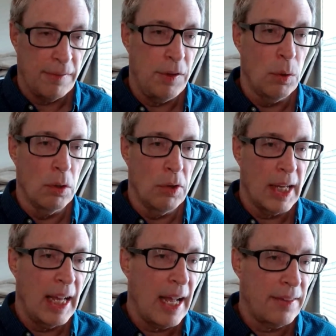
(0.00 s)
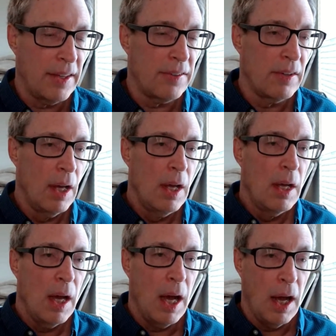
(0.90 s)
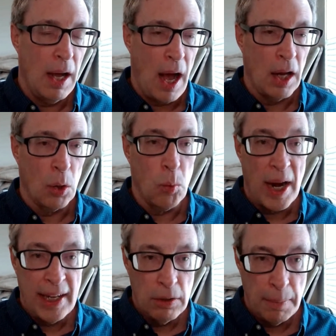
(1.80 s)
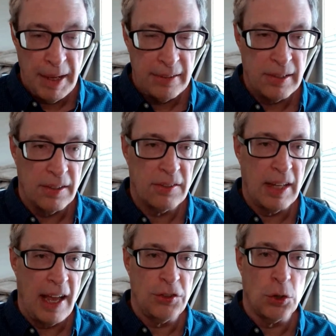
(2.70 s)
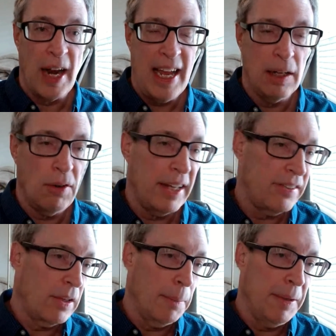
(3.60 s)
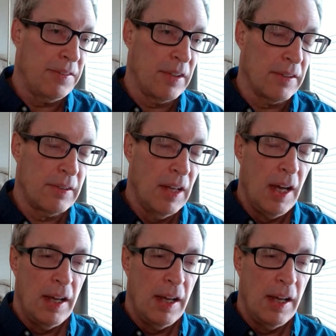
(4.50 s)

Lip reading: If you are looking at this on a regular basis as you're analyzing the business.